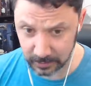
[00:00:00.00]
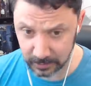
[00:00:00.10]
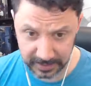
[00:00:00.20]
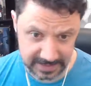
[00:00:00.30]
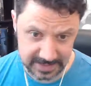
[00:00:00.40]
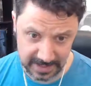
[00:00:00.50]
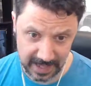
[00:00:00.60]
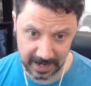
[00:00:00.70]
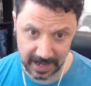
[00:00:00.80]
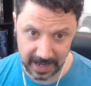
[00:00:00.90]
going against
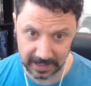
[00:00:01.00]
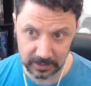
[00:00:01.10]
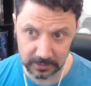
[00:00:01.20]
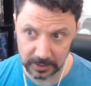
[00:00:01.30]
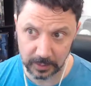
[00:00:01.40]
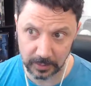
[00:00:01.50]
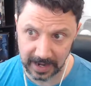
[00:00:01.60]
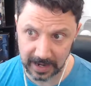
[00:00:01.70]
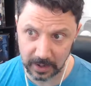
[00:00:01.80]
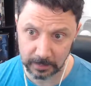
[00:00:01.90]
that, I don't know
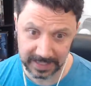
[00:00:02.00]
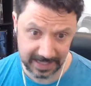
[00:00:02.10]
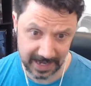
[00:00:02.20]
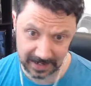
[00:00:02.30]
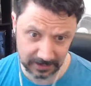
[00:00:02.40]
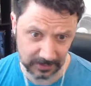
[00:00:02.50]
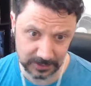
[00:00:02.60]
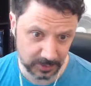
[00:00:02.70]
how mechanically you